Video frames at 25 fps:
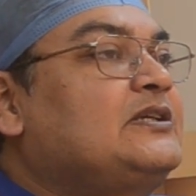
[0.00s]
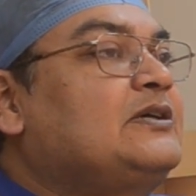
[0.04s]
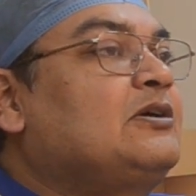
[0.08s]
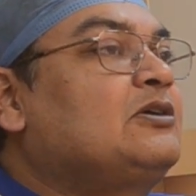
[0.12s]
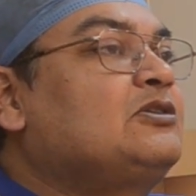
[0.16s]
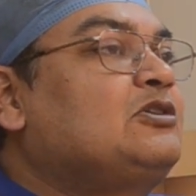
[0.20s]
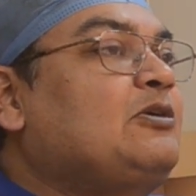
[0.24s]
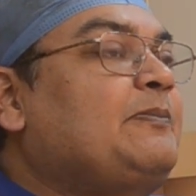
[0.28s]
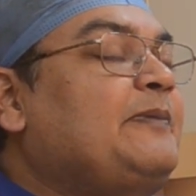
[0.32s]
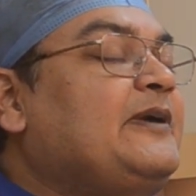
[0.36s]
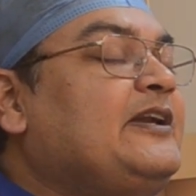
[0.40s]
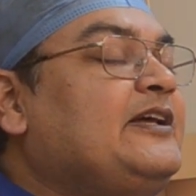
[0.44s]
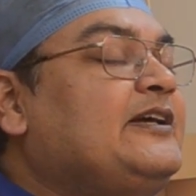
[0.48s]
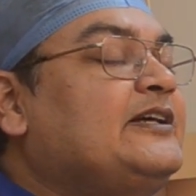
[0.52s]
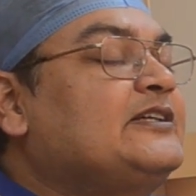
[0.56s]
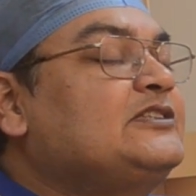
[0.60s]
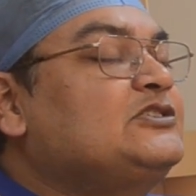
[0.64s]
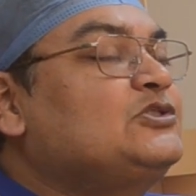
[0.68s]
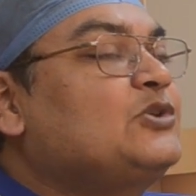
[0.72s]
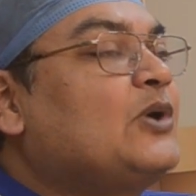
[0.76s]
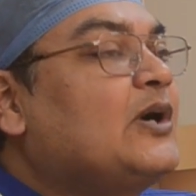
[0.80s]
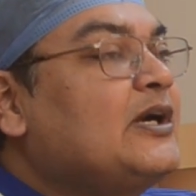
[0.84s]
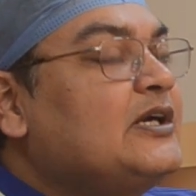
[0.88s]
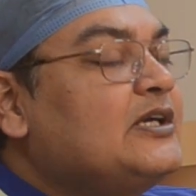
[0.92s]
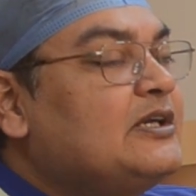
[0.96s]
orthopedic and
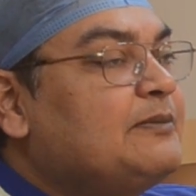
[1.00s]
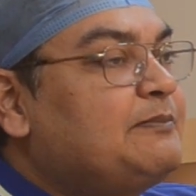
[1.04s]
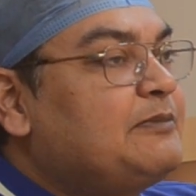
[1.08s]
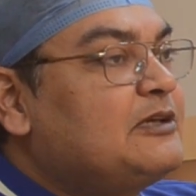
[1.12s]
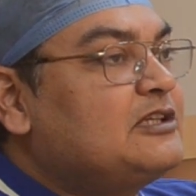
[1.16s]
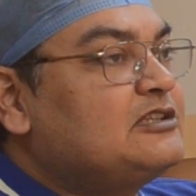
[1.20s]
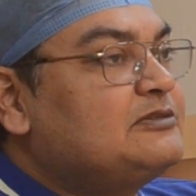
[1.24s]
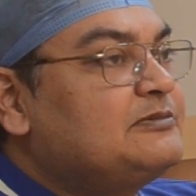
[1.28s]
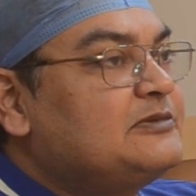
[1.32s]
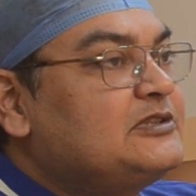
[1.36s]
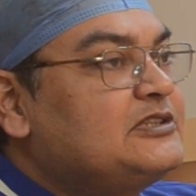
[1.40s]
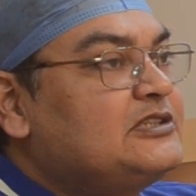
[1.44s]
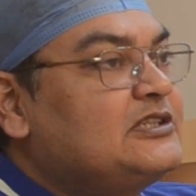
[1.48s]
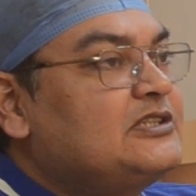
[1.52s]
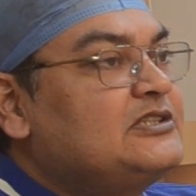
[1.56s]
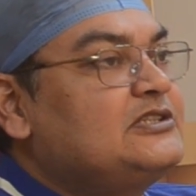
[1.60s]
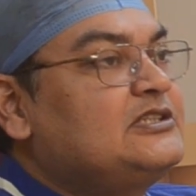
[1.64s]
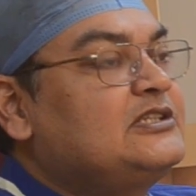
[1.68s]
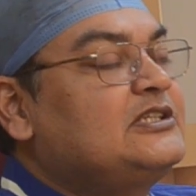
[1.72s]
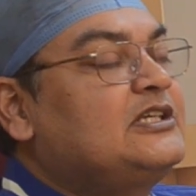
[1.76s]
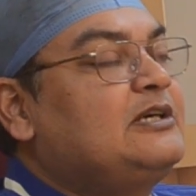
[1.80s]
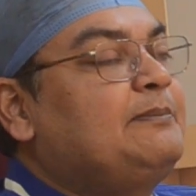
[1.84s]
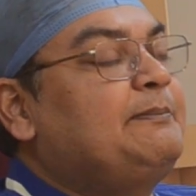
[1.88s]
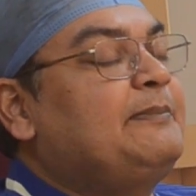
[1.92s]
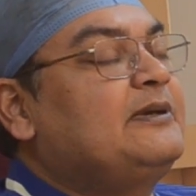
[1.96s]
joint replacement
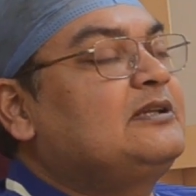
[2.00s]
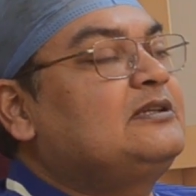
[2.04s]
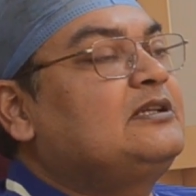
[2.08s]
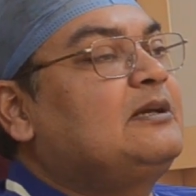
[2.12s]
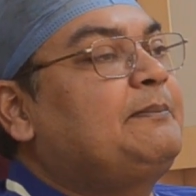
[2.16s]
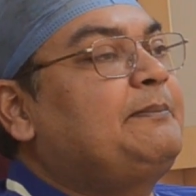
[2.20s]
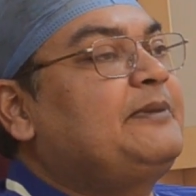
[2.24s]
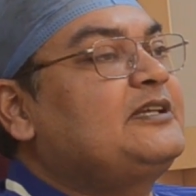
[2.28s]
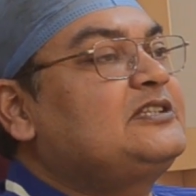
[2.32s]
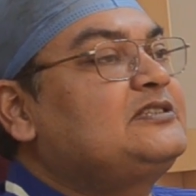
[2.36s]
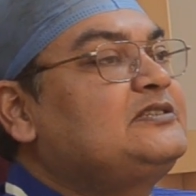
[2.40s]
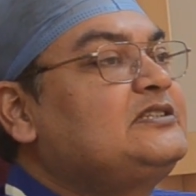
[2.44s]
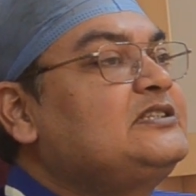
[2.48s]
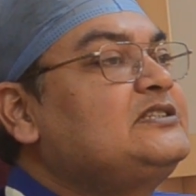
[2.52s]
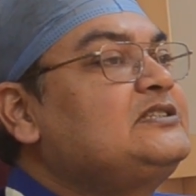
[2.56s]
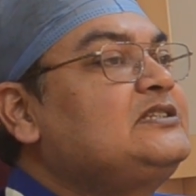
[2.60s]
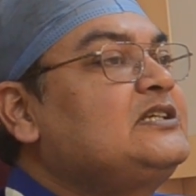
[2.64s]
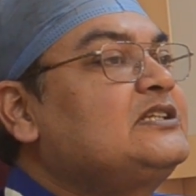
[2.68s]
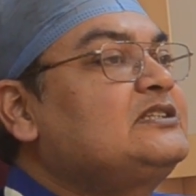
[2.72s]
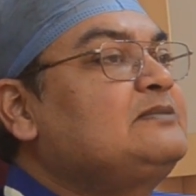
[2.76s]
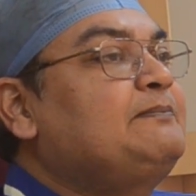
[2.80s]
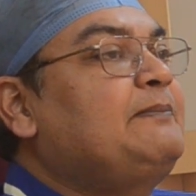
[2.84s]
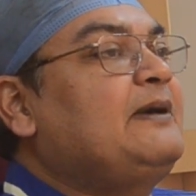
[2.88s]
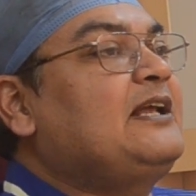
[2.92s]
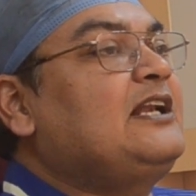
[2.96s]
surgeon at the
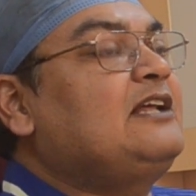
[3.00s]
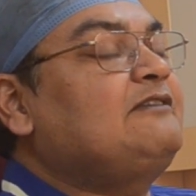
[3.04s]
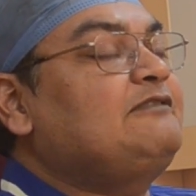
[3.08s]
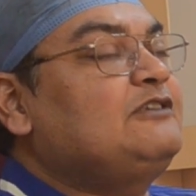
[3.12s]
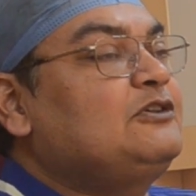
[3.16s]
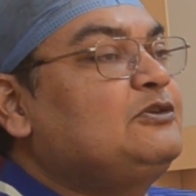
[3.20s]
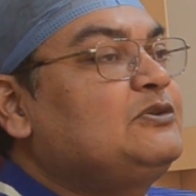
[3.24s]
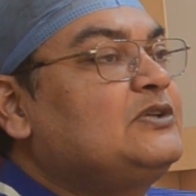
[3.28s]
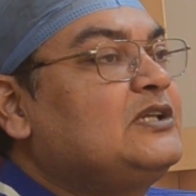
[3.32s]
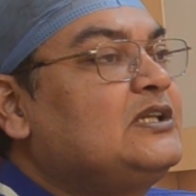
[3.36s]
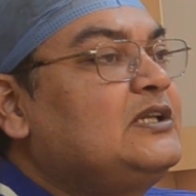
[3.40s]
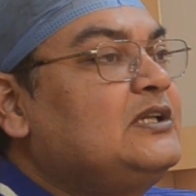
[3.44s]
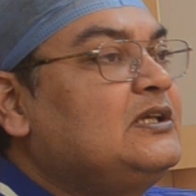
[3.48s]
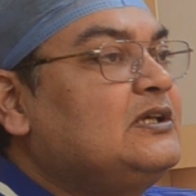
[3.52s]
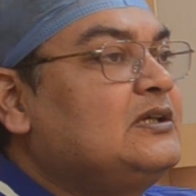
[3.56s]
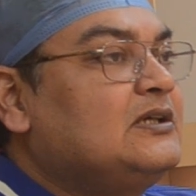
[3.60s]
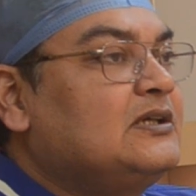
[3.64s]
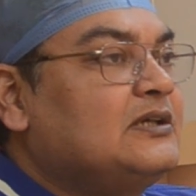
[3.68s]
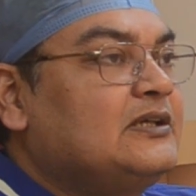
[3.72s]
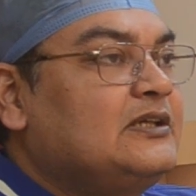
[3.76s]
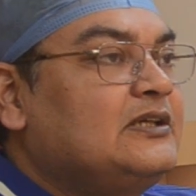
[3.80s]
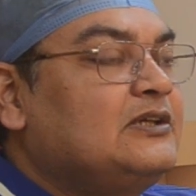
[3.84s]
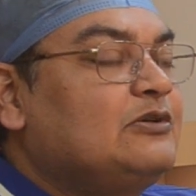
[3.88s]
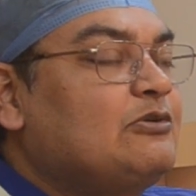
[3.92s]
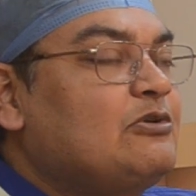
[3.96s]
prestigious Belle Clinic
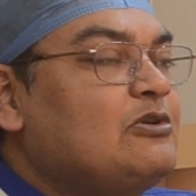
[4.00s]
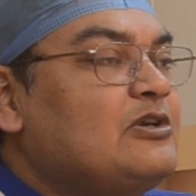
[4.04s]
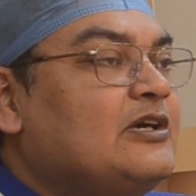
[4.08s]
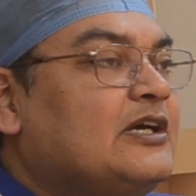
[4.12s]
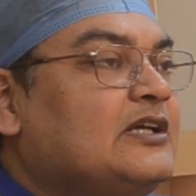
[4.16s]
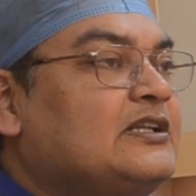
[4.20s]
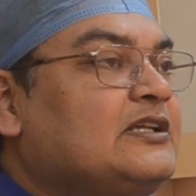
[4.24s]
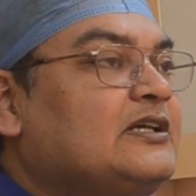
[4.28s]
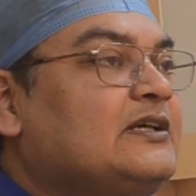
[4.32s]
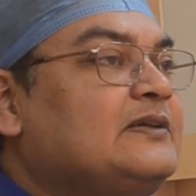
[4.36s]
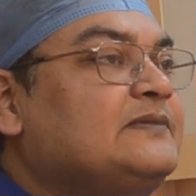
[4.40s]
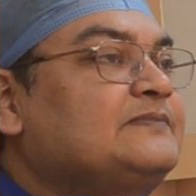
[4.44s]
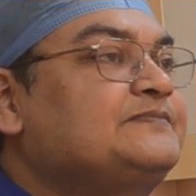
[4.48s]
in Kolkata.